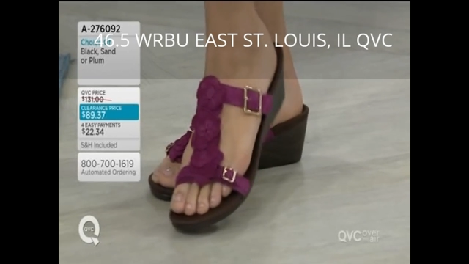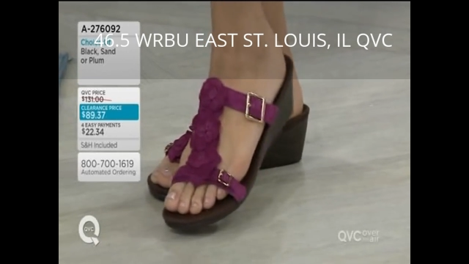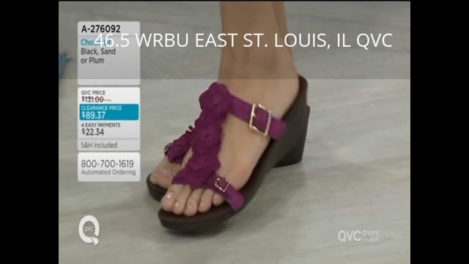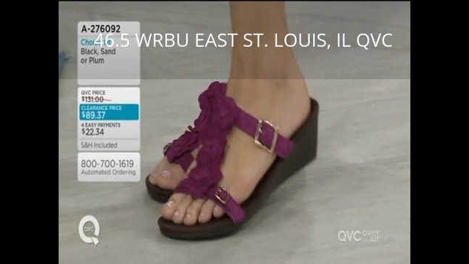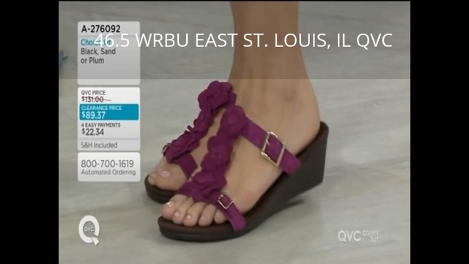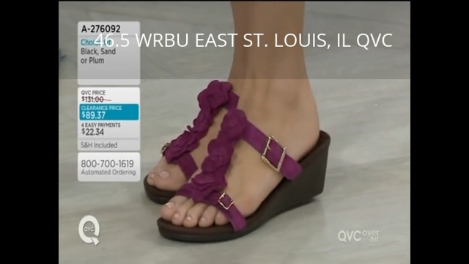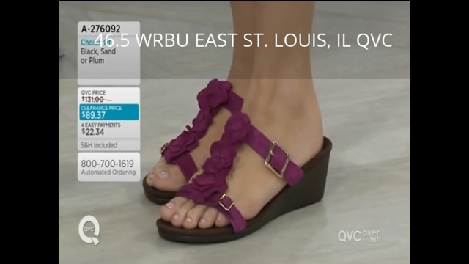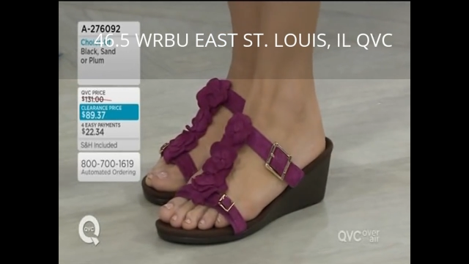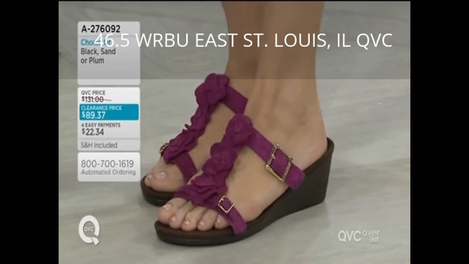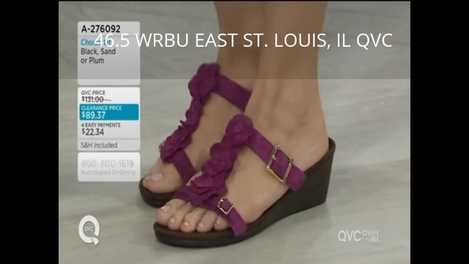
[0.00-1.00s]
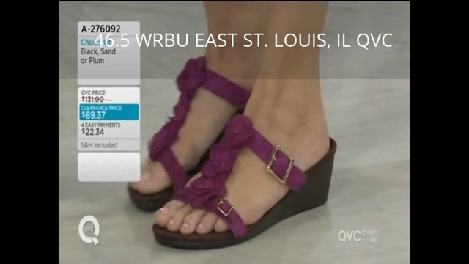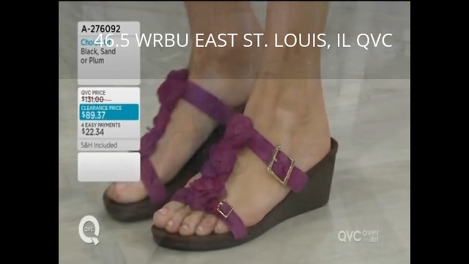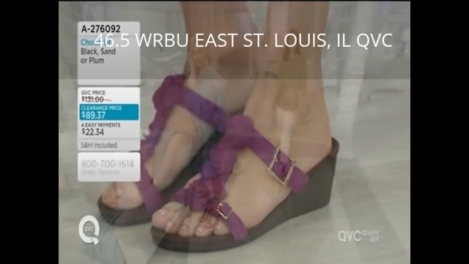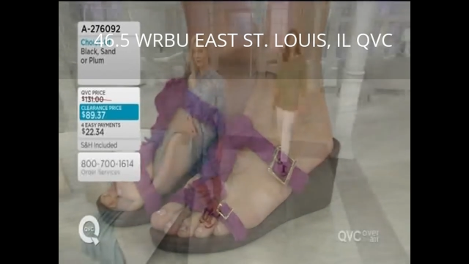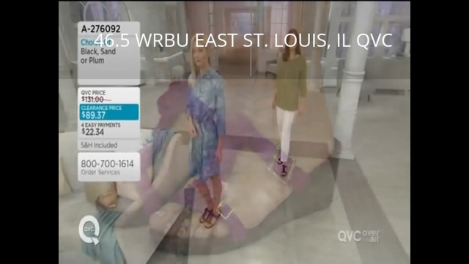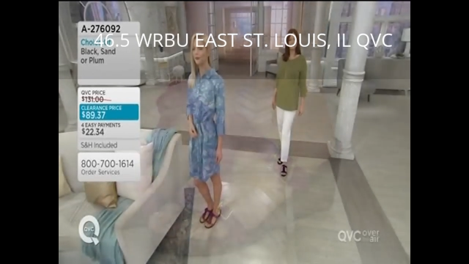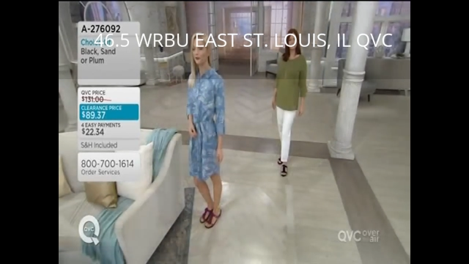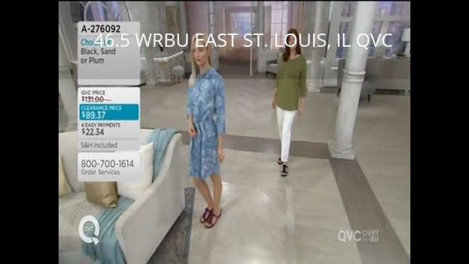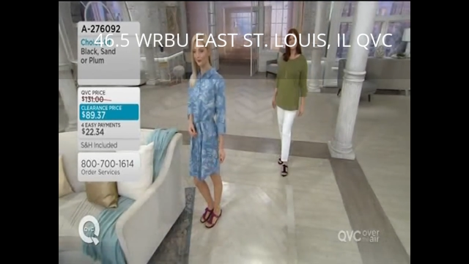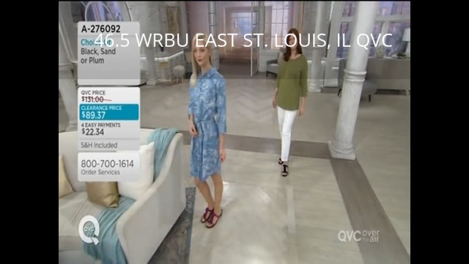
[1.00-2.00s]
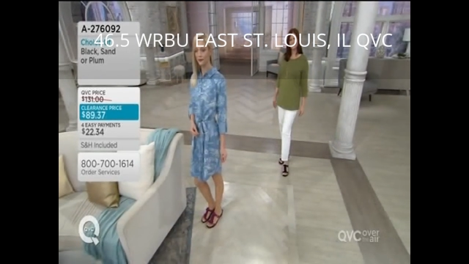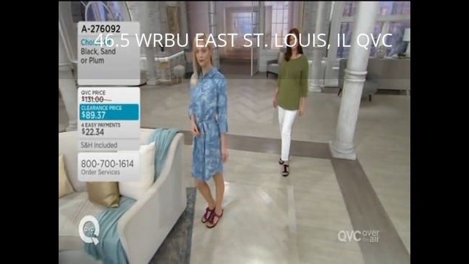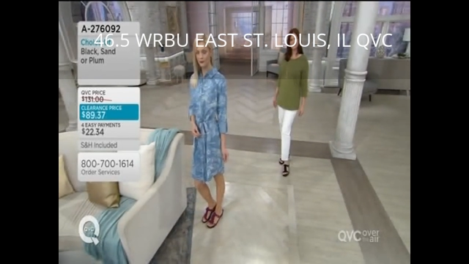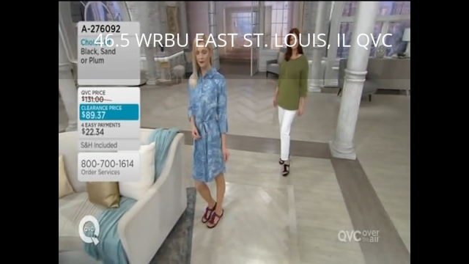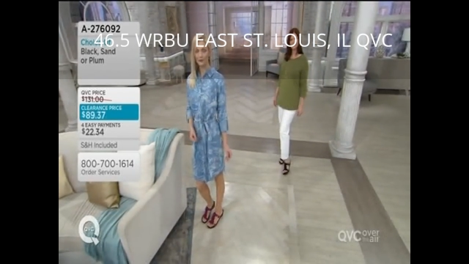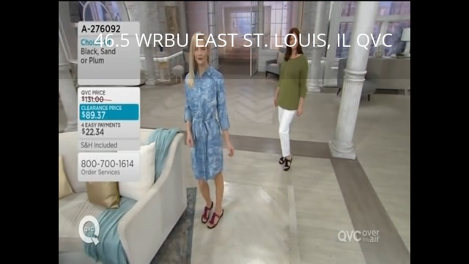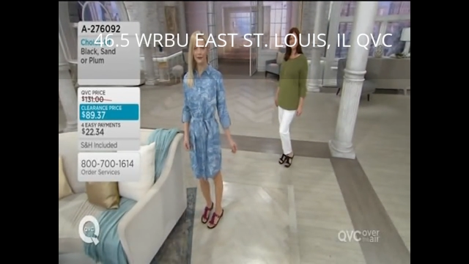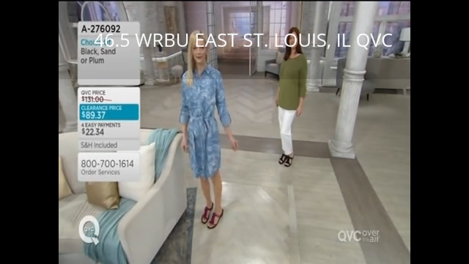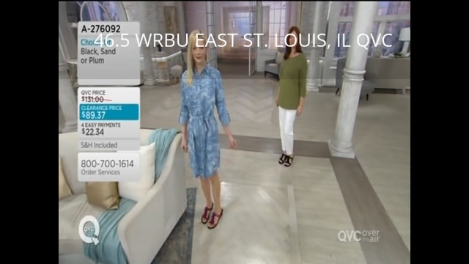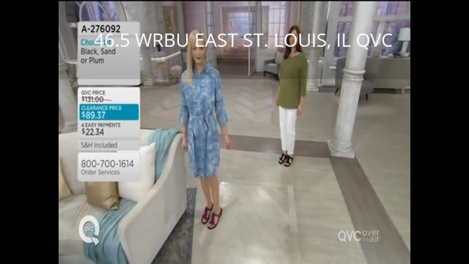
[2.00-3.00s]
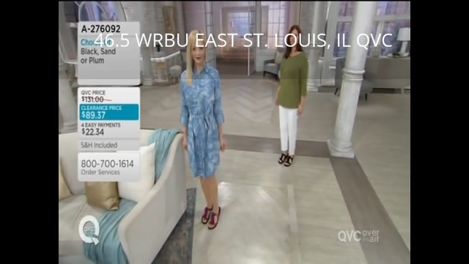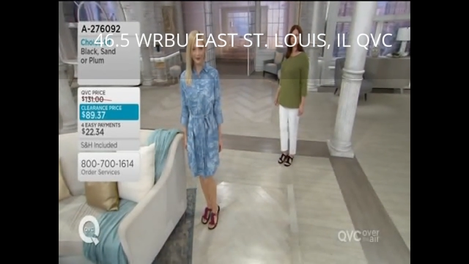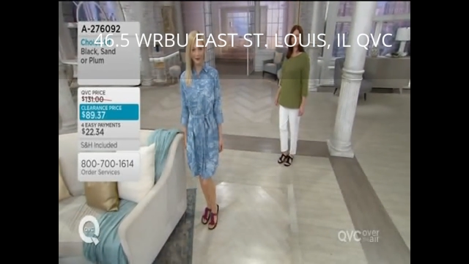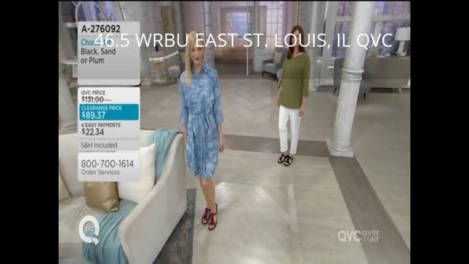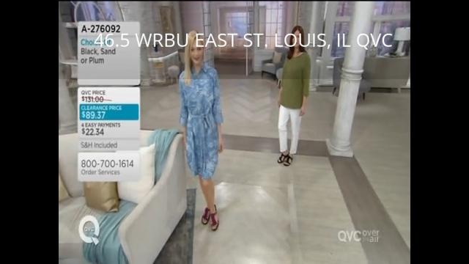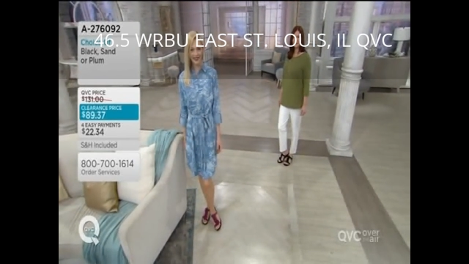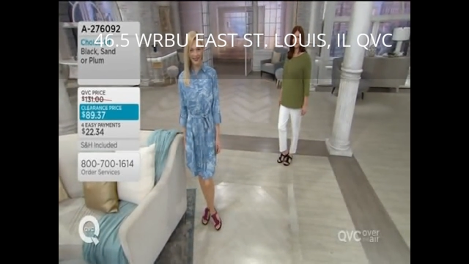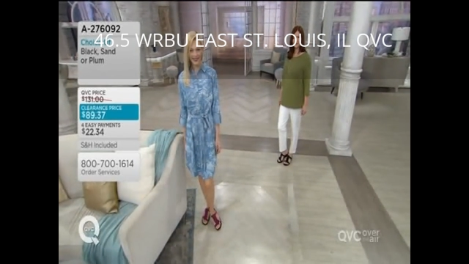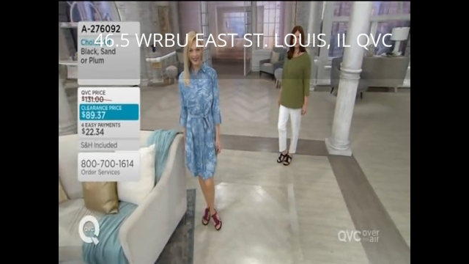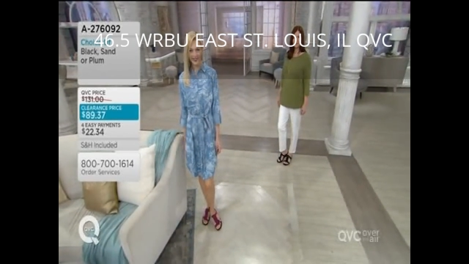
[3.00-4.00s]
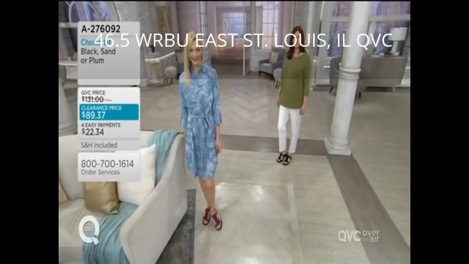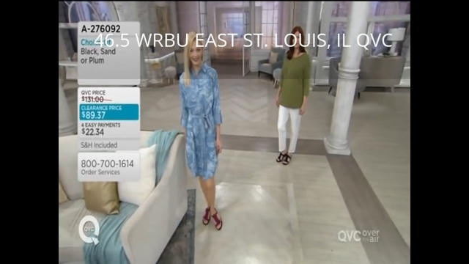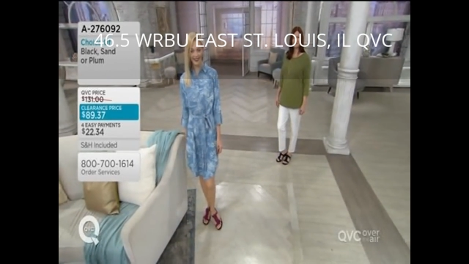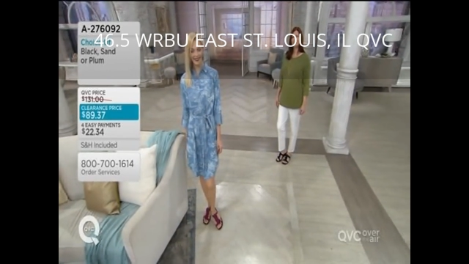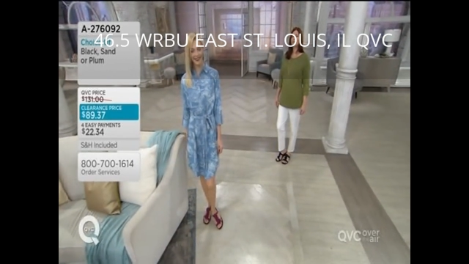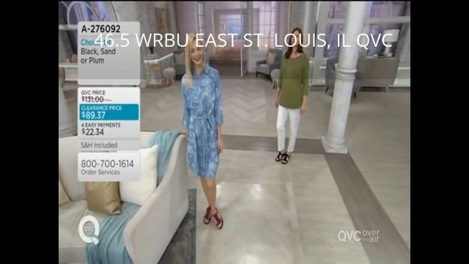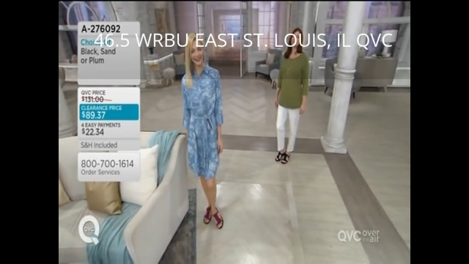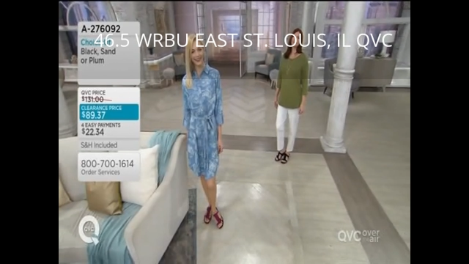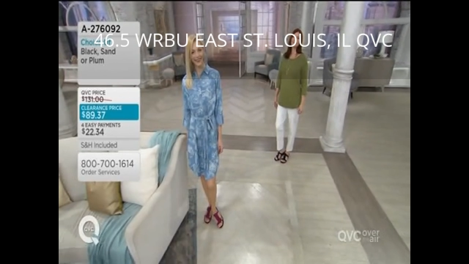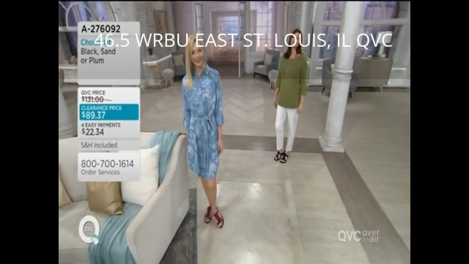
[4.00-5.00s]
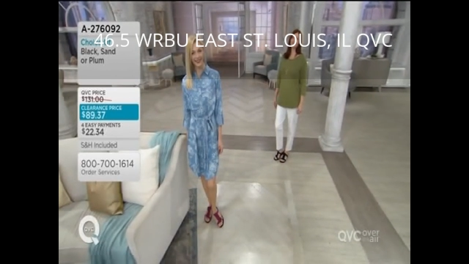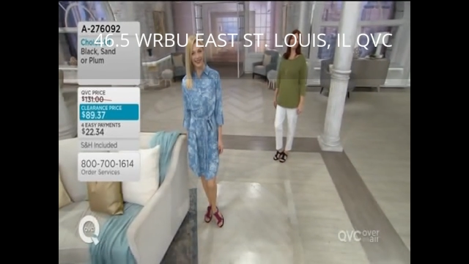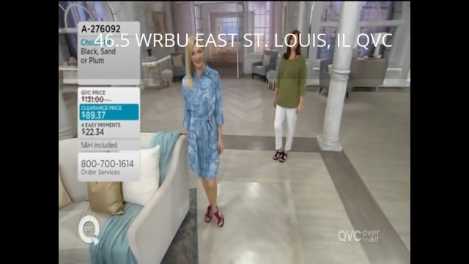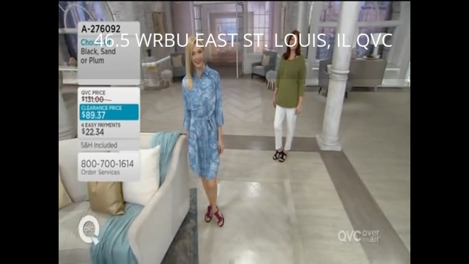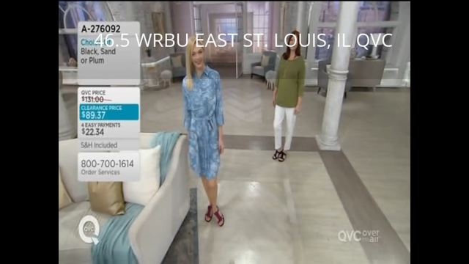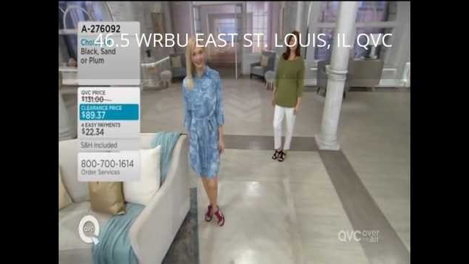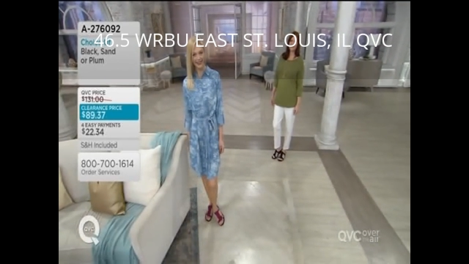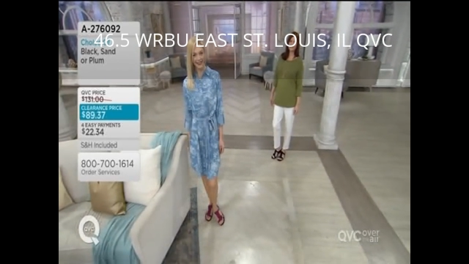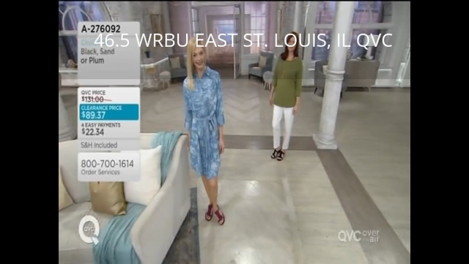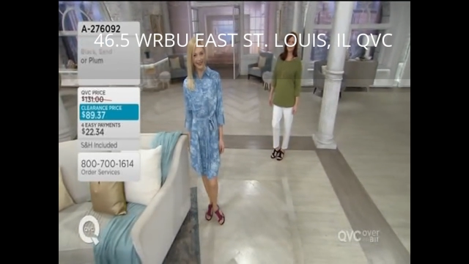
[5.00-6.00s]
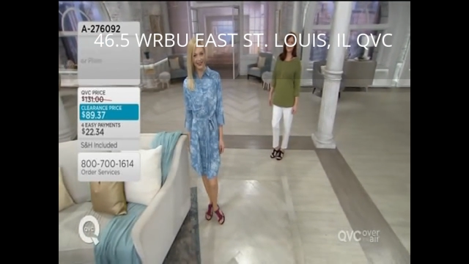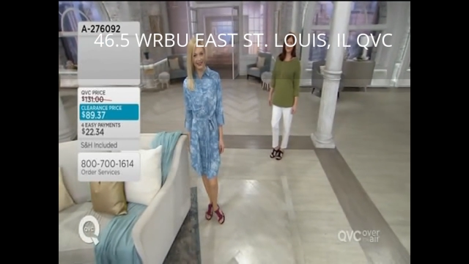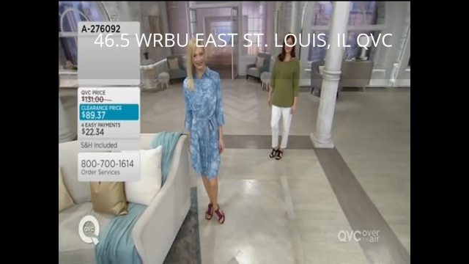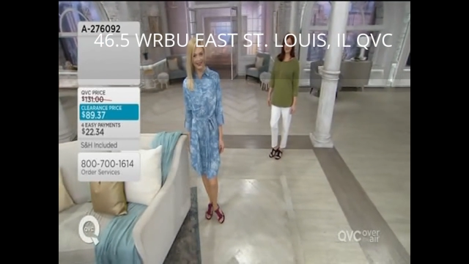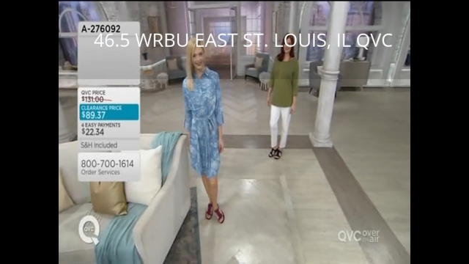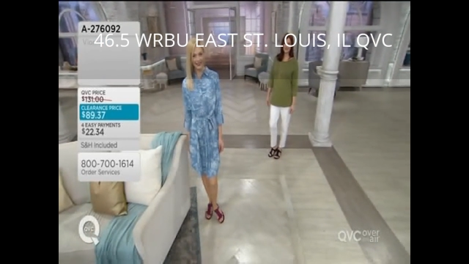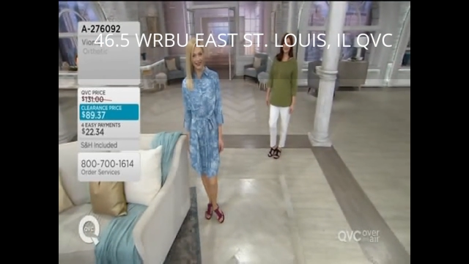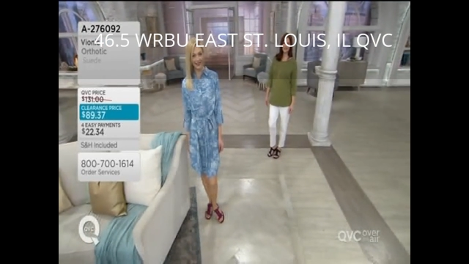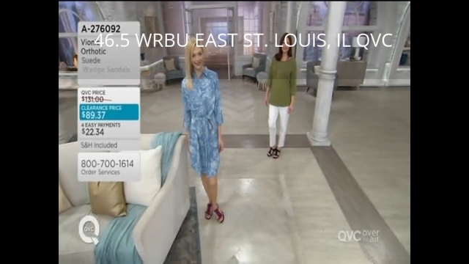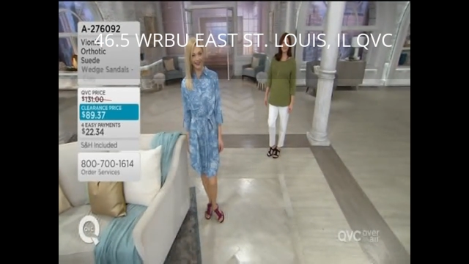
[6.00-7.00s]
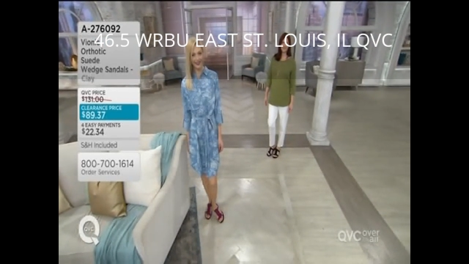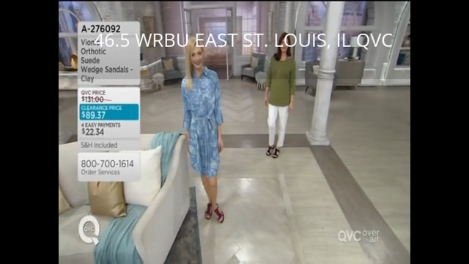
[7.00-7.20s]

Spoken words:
(no speaker visible)